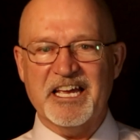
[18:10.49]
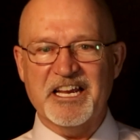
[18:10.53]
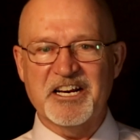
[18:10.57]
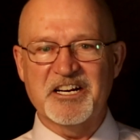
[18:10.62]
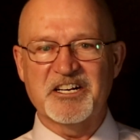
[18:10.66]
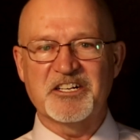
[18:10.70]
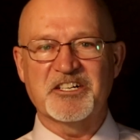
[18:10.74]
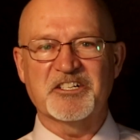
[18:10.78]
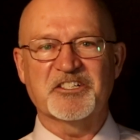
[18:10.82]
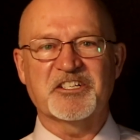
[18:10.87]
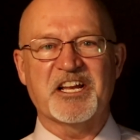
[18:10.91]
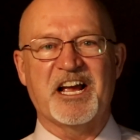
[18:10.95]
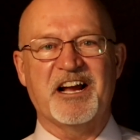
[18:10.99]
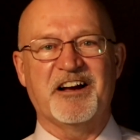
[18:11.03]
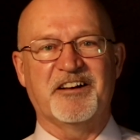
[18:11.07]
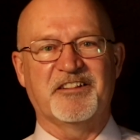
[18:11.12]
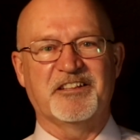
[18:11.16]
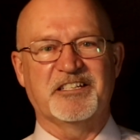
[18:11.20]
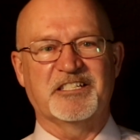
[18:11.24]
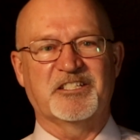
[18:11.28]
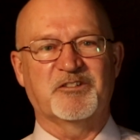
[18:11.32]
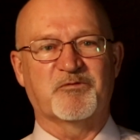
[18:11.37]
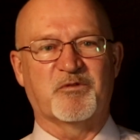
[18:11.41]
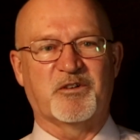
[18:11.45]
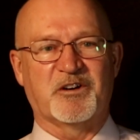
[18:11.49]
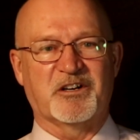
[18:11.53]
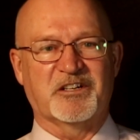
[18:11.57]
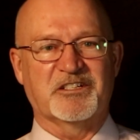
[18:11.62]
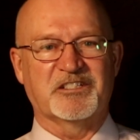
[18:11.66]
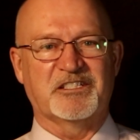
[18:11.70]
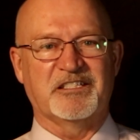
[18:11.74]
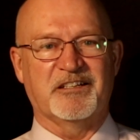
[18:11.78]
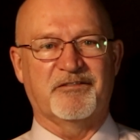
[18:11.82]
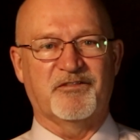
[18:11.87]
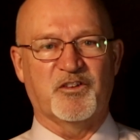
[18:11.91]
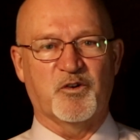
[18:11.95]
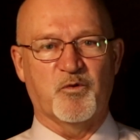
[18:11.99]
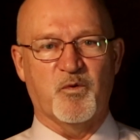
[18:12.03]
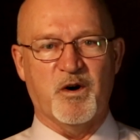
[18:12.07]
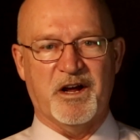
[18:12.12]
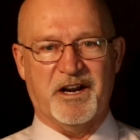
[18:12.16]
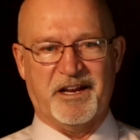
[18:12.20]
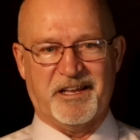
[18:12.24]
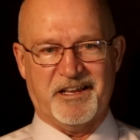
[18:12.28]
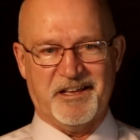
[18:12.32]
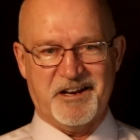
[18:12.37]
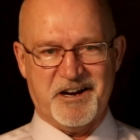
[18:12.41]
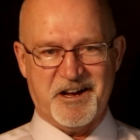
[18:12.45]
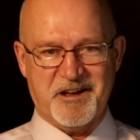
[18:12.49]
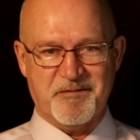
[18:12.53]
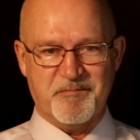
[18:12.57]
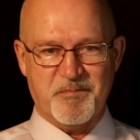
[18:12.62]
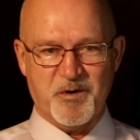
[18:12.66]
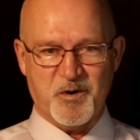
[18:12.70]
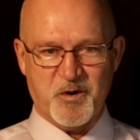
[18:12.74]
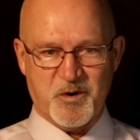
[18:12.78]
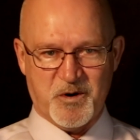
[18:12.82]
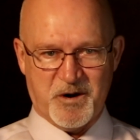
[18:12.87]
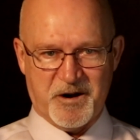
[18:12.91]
Here's how this works if you want to get on